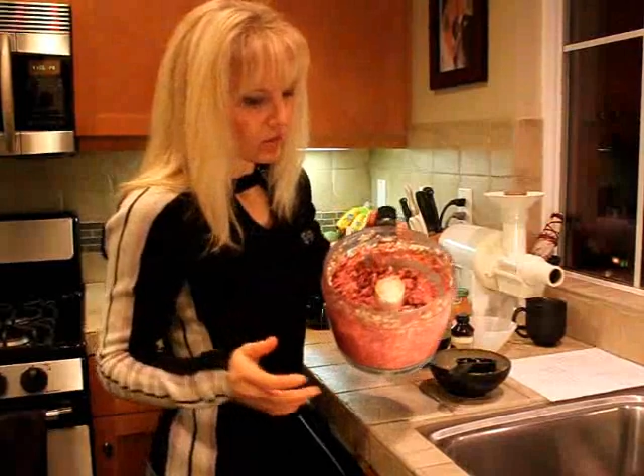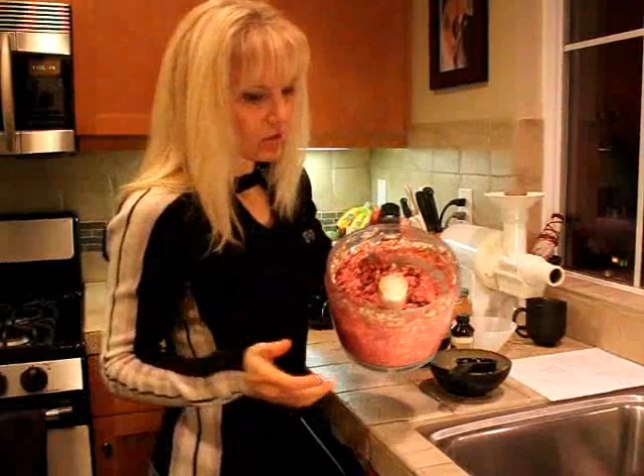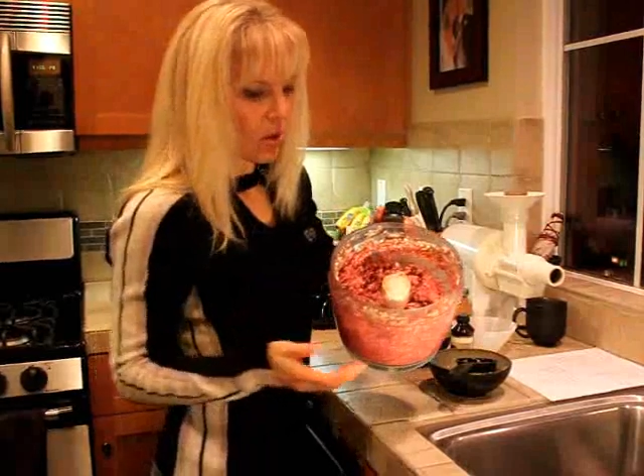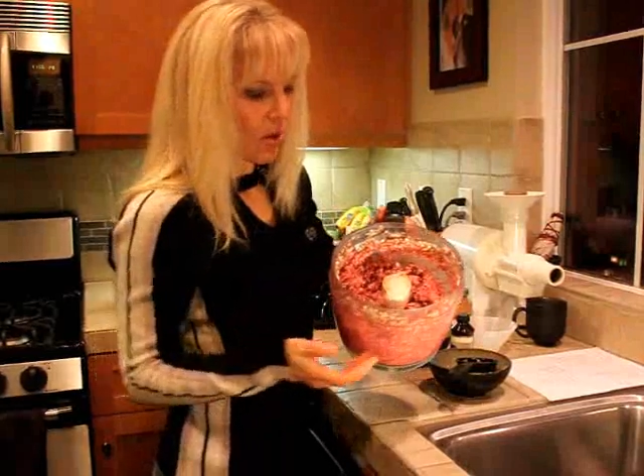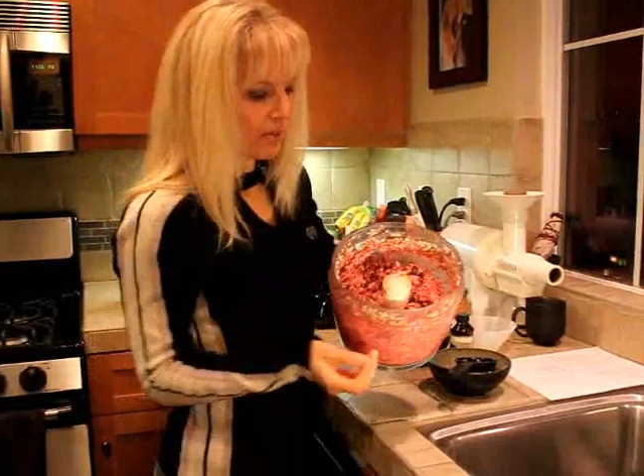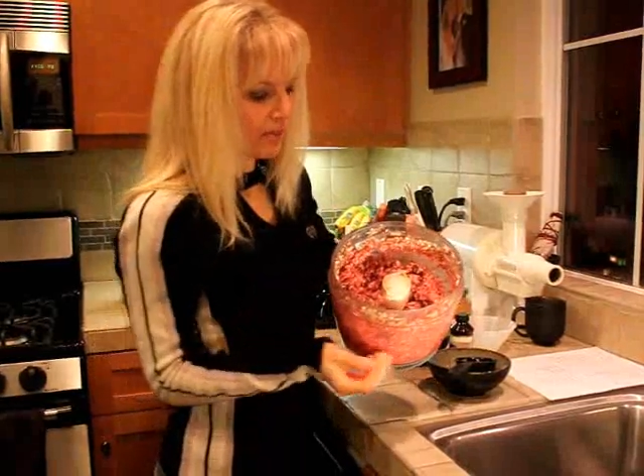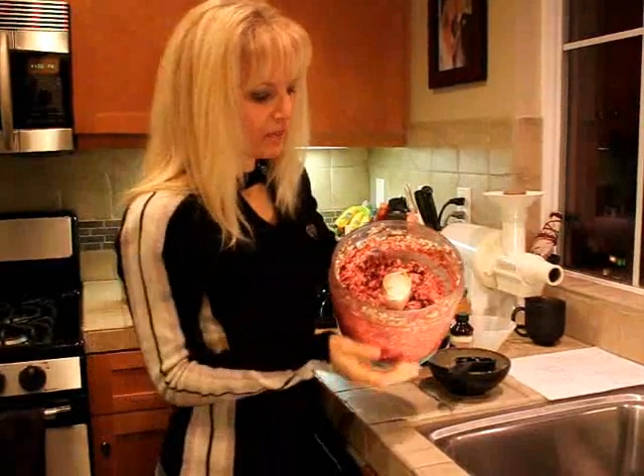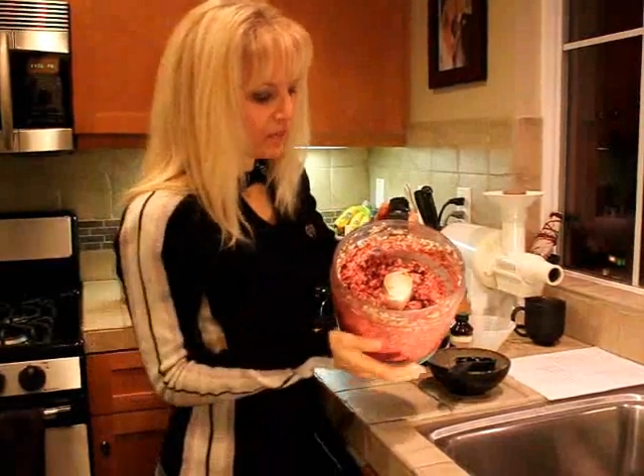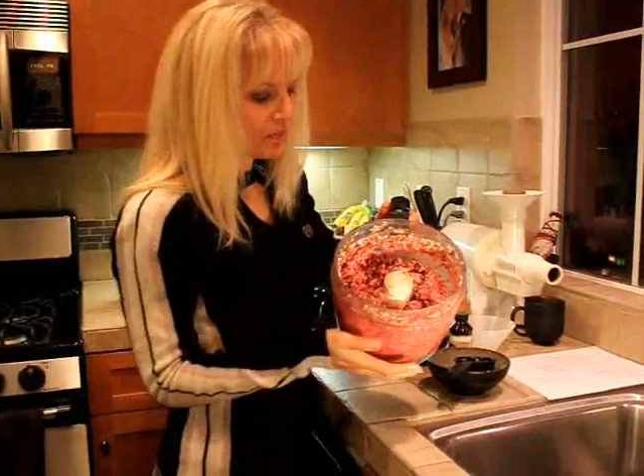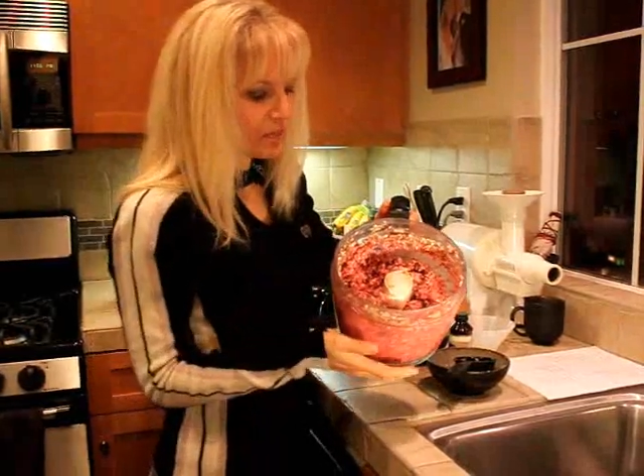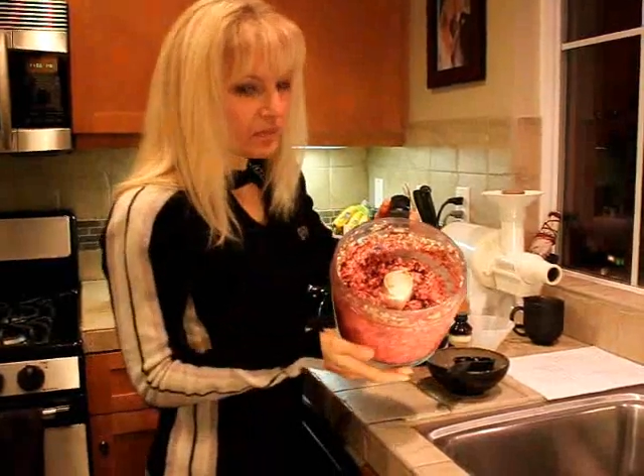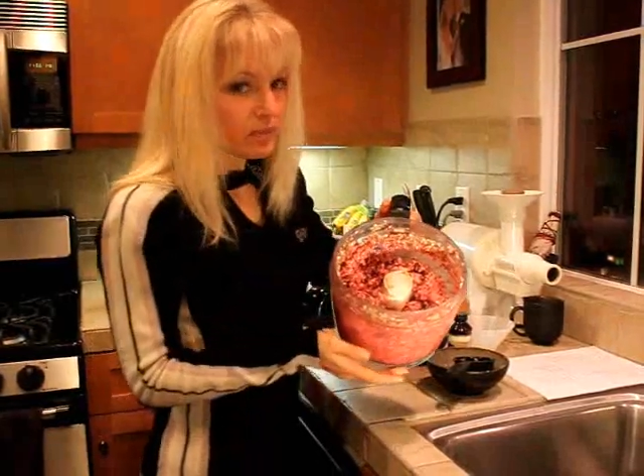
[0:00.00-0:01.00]
So,
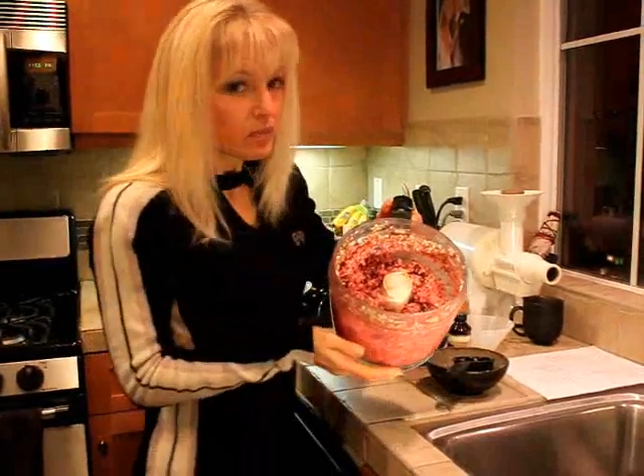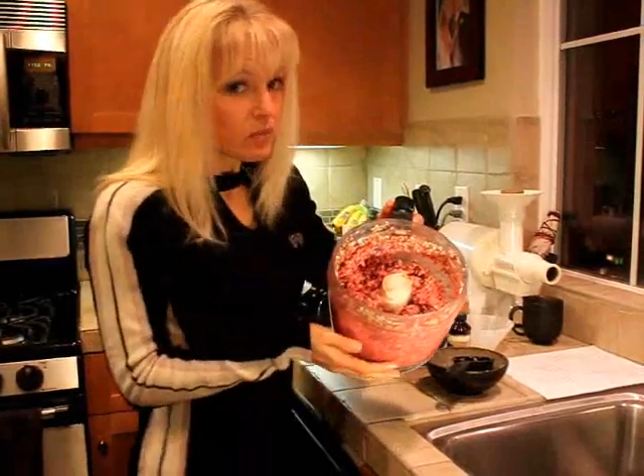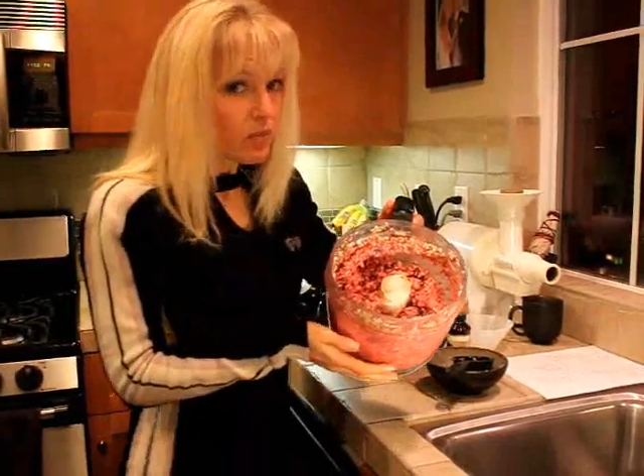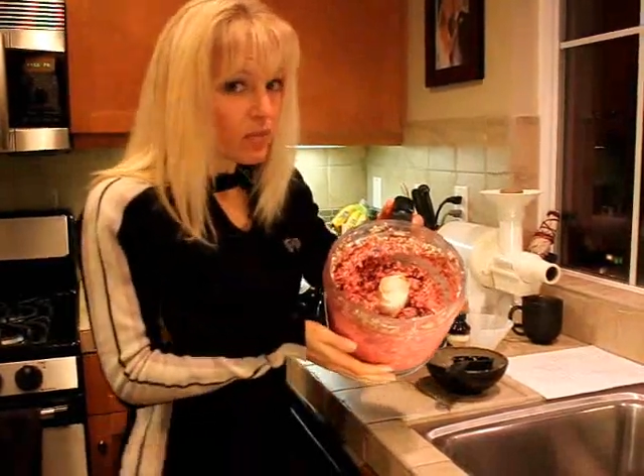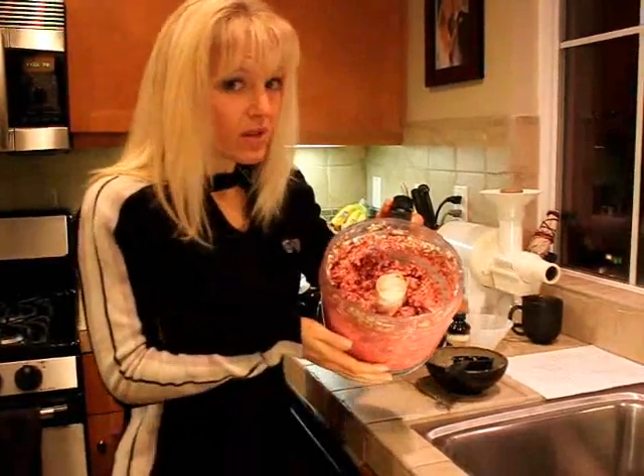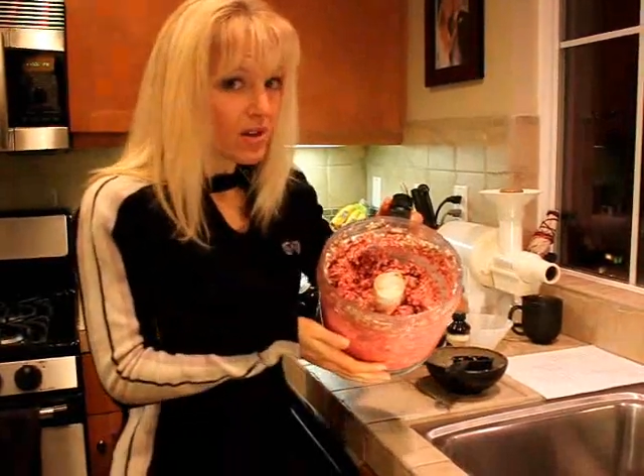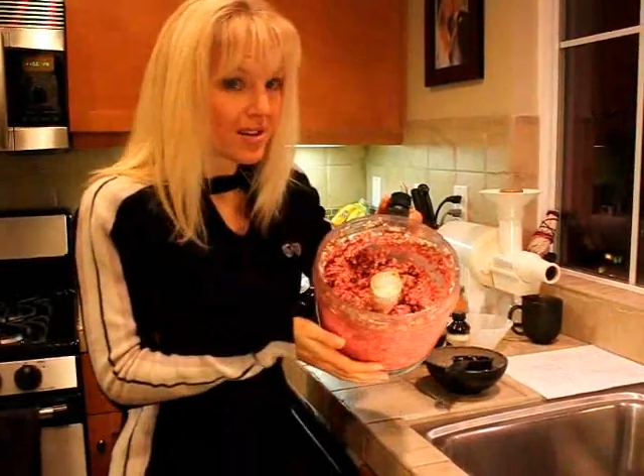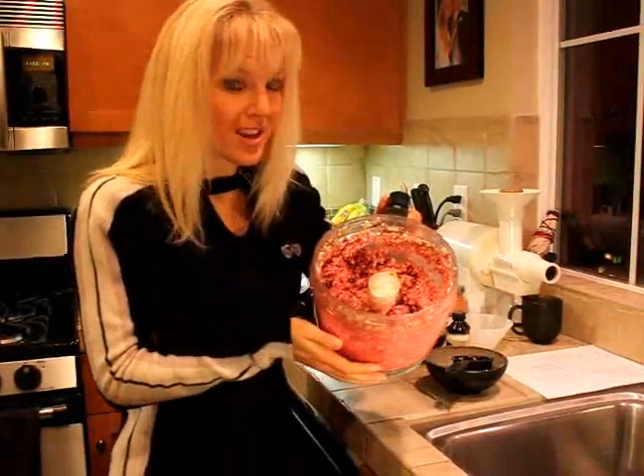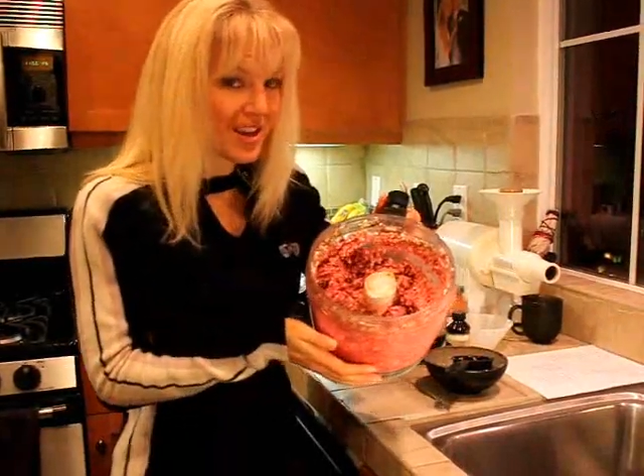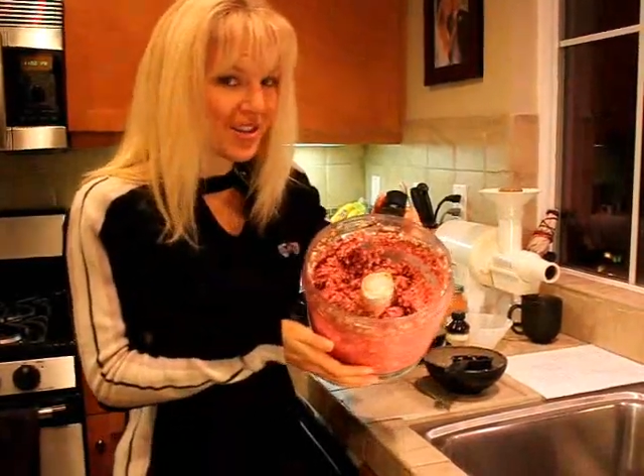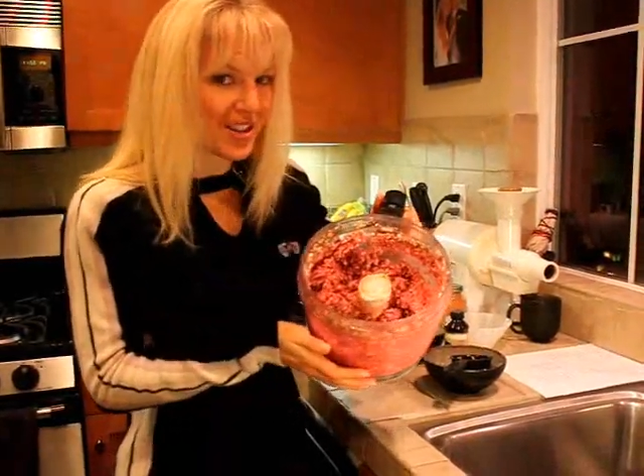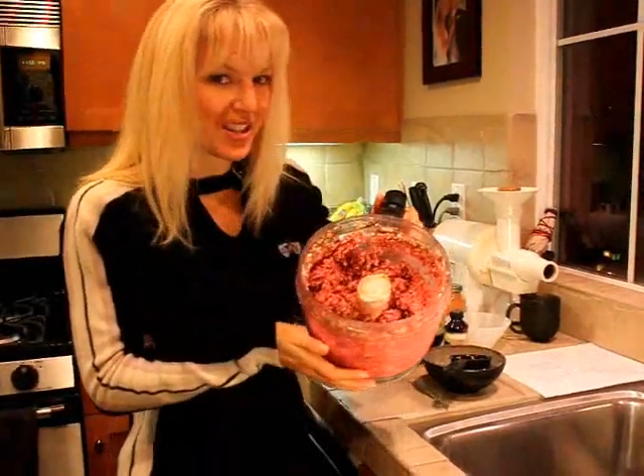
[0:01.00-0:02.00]

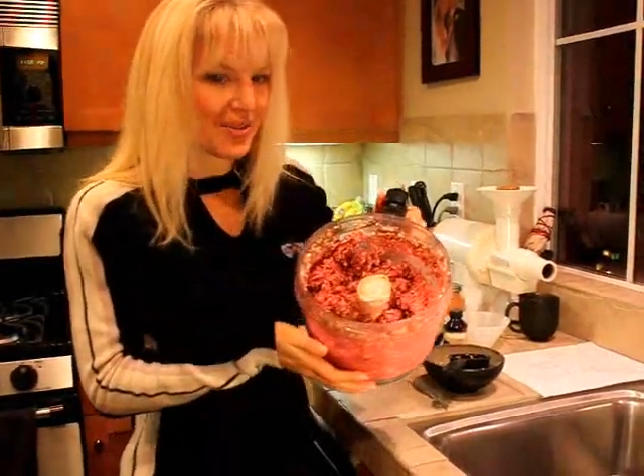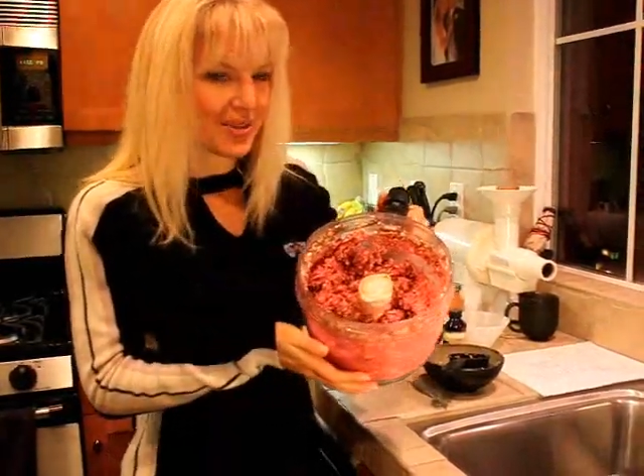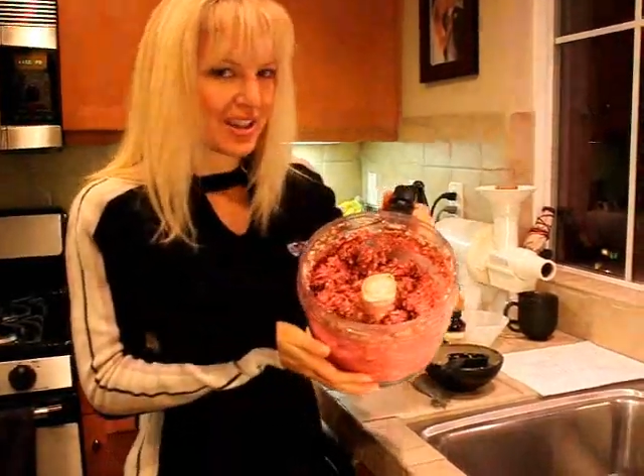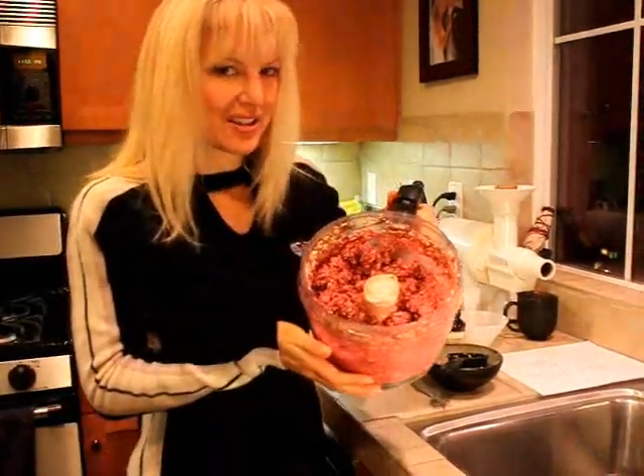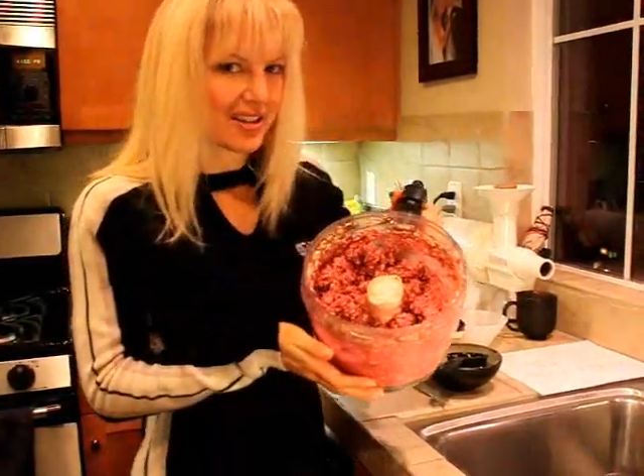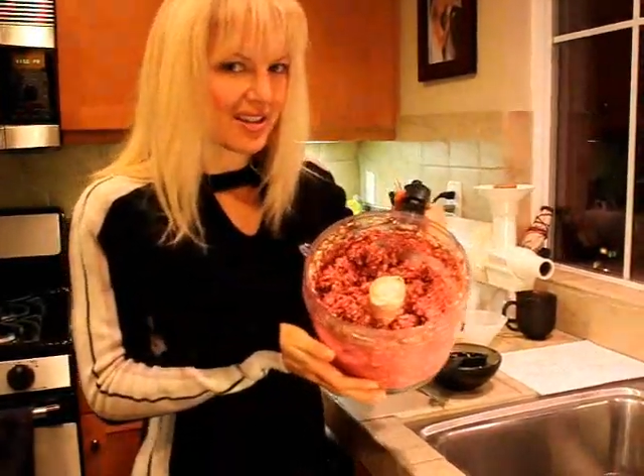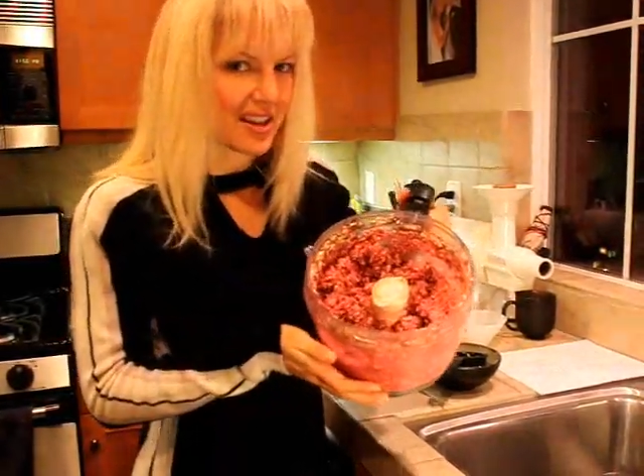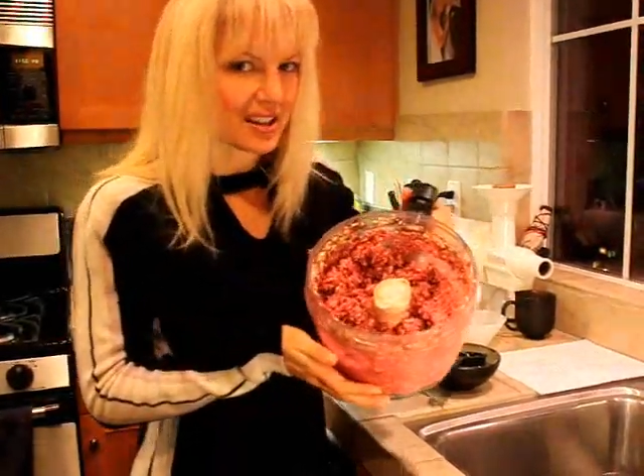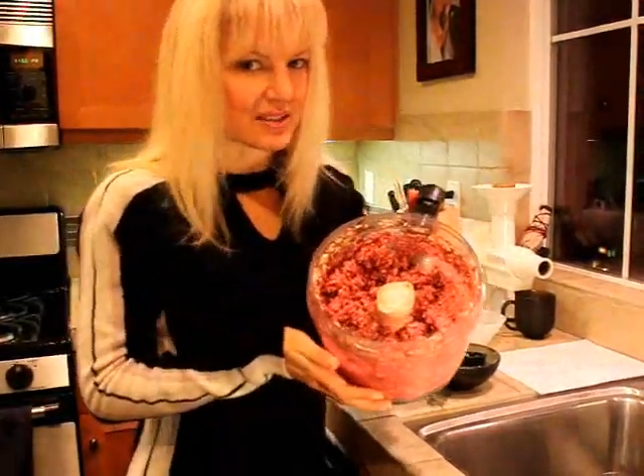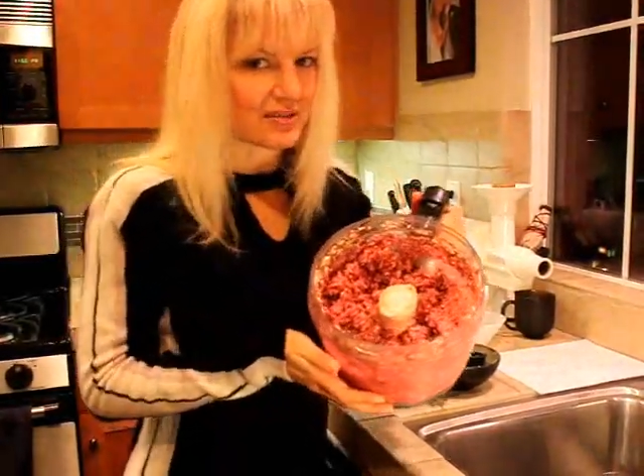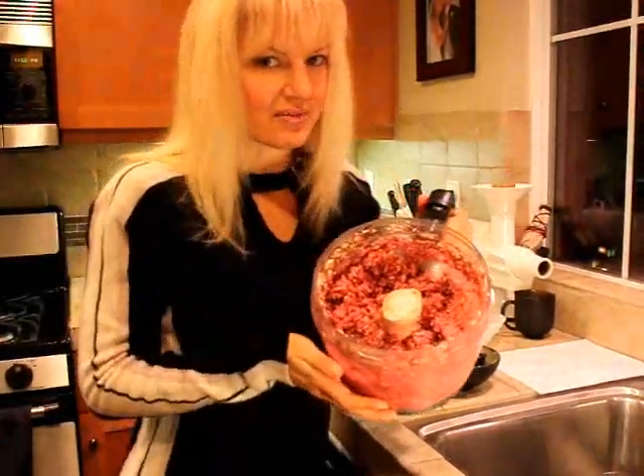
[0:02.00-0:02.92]
can you see what that looks like?